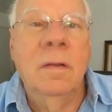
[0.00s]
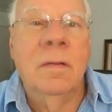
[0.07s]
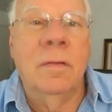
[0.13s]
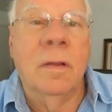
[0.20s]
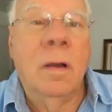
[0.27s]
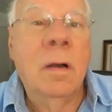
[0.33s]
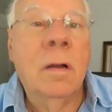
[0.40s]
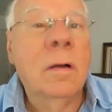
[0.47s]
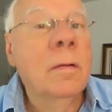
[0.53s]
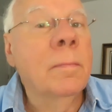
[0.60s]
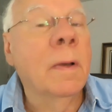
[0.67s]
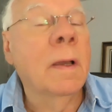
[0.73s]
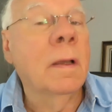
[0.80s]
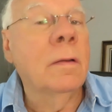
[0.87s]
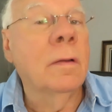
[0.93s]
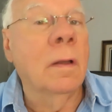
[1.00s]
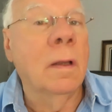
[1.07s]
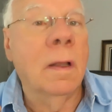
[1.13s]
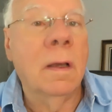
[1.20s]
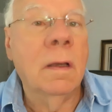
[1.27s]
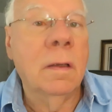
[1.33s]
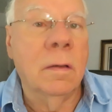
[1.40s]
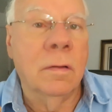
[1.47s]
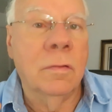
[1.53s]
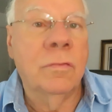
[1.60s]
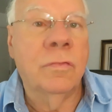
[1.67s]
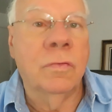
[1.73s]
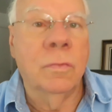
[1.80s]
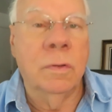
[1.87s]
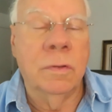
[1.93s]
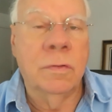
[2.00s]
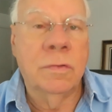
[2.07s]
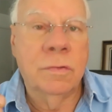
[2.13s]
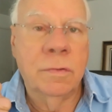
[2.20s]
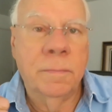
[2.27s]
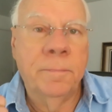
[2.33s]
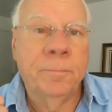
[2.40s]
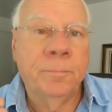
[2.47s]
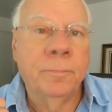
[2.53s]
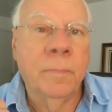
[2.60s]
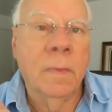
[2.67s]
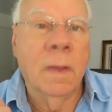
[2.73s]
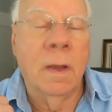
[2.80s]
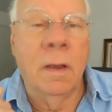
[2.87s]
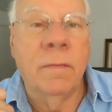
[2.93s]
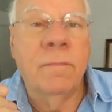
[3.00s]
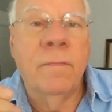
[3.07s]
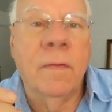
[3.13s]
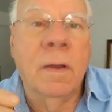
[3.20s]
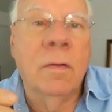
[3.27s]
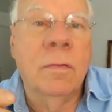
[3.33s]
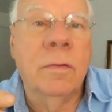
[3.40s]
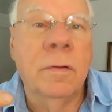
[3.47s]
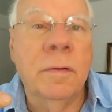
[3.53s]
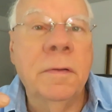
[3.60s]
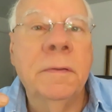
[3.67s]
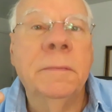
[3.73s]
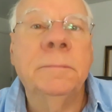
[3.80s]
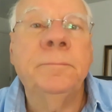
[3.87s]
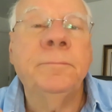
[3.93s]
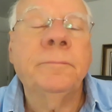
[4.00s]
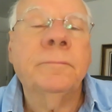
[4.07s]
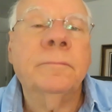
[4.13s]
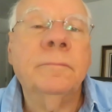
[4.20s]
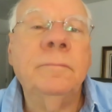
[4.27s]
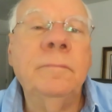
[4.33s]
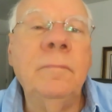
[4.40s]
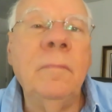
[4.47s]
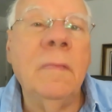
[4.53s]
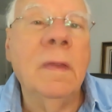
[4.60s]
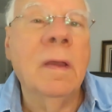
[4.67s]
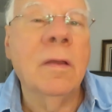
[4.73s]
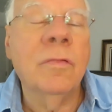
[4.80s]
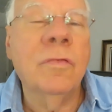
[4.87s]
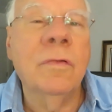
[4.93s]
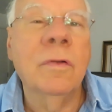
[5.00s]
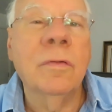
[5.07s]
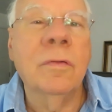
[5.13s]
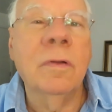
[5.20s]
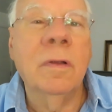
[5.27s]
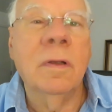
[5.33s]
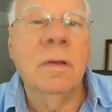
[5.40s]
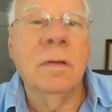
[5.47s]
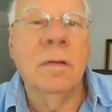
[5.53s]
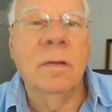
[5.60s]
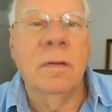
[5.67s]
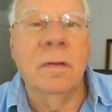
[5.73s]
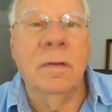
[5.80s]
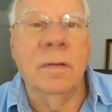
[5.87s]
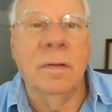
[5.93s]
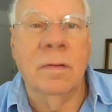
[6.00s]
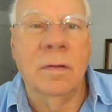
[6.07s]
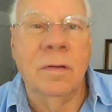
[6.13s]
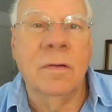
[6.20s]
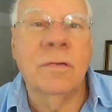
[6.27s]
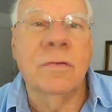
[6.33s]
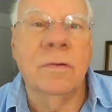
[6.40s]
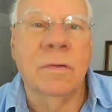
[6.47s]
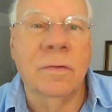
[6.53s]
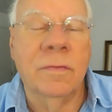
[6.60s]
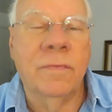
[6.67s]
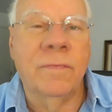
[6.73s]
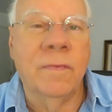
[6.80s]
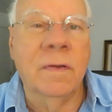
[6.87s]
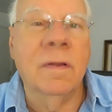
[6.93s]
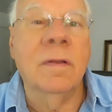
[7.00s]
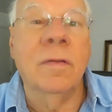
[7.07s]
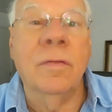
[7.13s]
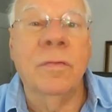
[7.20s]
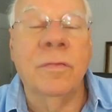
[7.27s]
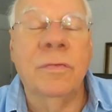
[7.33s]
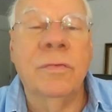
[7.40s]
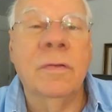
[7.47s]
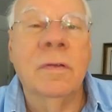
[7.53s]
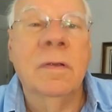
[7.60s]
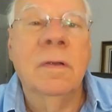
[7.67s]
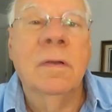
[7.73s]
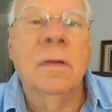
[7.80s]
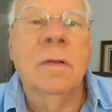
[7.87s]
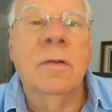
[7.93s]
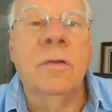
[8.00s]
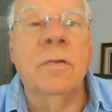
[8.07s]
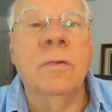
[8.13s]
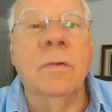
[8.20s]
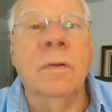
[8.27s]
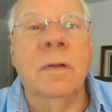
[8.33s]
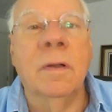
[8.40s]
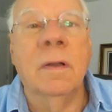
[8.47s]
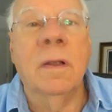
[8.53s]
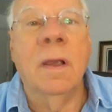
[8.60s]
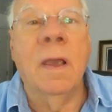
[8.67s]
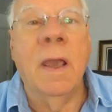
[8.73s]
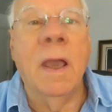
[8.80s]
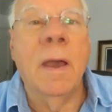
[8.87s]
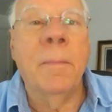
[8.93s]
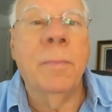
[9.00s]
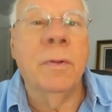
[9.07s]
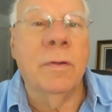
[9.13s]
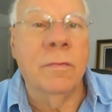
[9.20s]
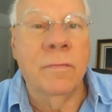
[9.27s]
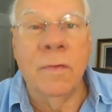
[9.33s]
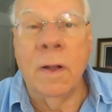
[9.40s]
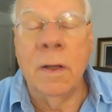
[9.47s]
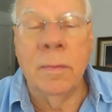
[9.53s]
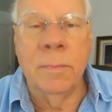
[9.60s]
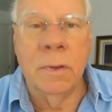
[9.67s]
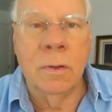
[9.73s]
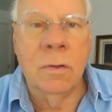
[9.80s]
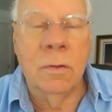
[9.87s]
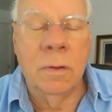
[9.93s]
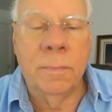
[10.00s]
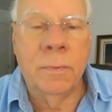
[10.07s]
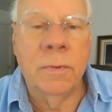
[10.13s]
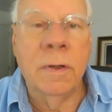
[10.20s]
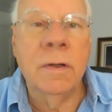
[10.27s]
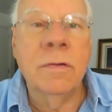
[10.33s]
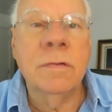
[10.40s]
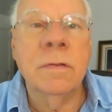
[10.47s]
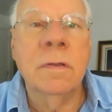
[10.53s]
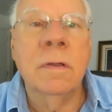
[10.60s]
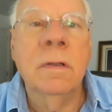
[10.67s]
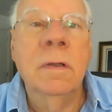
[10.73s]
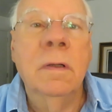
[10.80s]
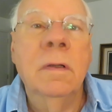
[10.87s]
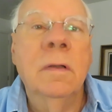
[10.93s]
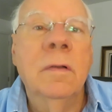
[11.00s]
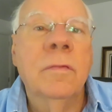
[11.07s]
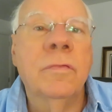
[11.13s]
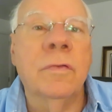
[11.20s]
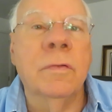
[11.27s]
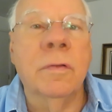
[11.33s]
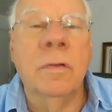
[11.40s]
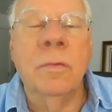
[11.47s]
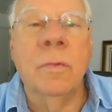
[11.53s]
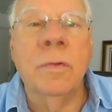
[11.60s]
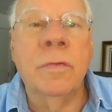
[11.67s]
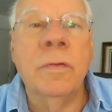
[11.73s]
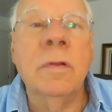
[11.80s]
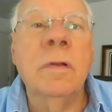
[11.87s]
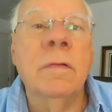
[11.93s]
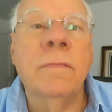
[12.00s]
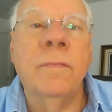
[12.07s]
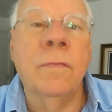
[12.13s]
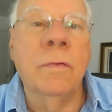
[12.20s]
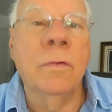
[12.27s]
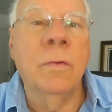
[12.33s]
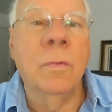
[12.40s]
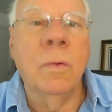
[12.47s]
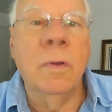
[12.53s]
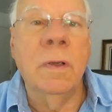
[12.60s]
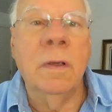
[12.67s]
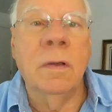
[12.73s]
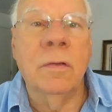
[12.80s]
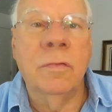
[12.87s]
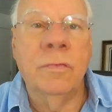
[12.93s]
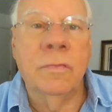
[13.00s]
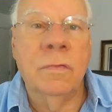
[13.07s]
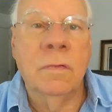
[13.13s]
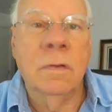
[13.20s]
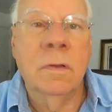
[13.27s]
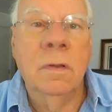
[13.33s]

The Heart Mind Alliance, which I founded, has donated the initial funds to an app development corporation so that within a few weeks